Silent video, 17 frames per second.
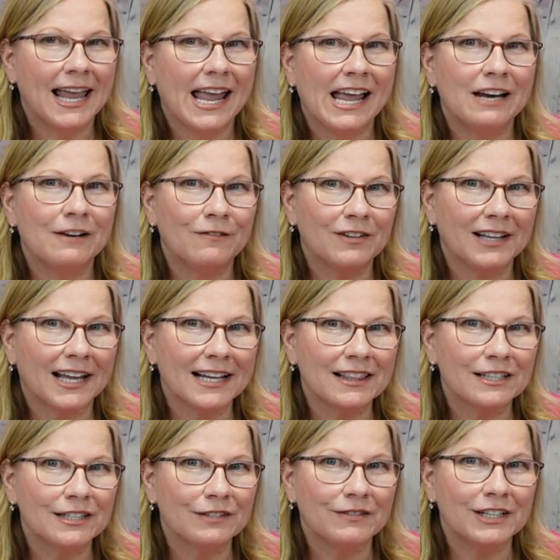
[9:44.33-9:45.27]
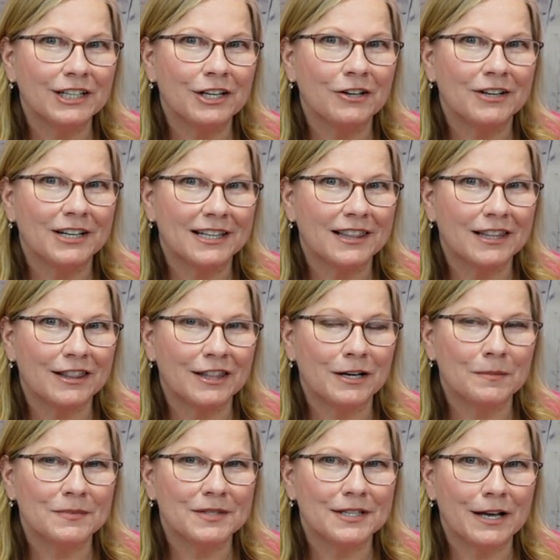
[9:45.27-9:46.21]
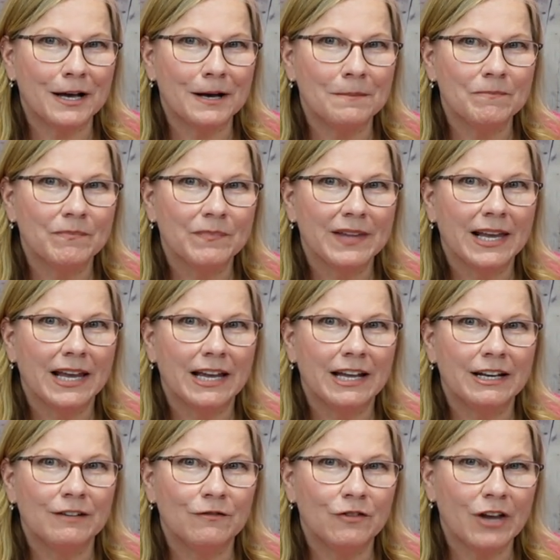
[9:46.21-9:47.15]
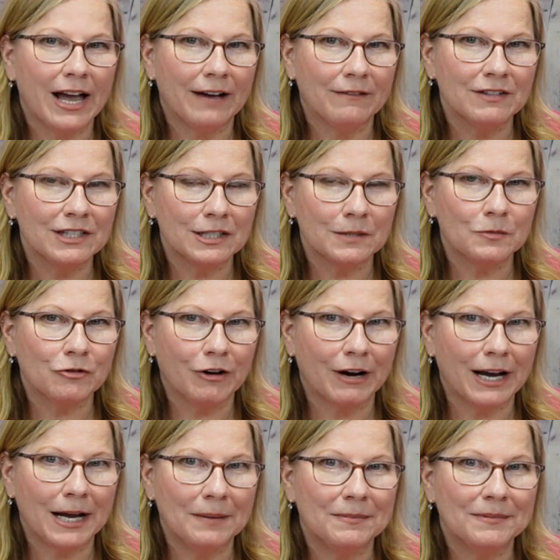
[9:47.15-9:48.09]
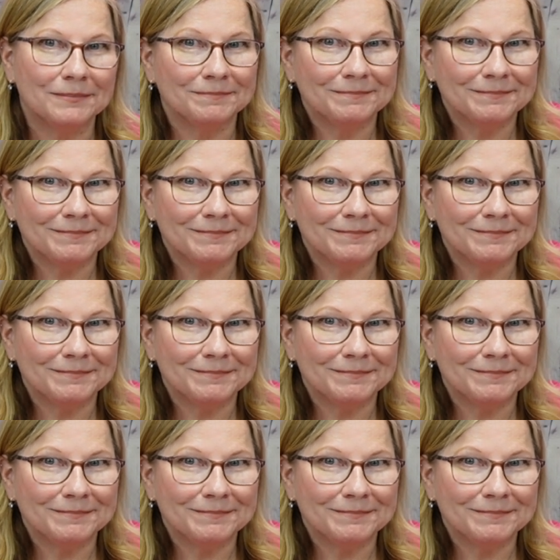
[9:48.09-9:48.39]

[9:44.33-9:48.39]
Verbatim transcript: And if you like this video, hit the thumbs up. And if you haven't subscribed,